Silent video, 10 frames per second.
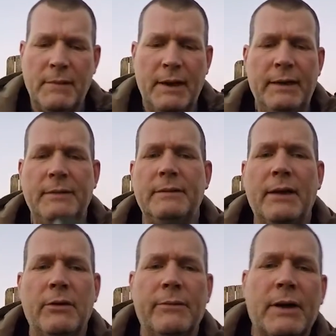Okay,
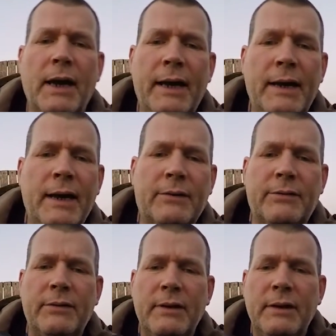leather over
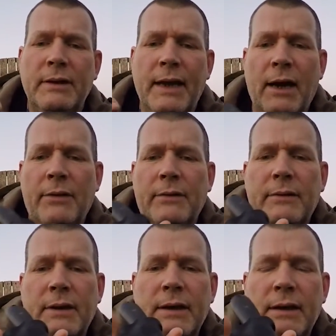Kydex. Now
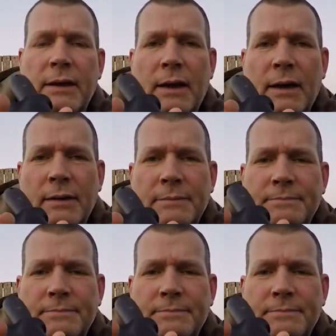the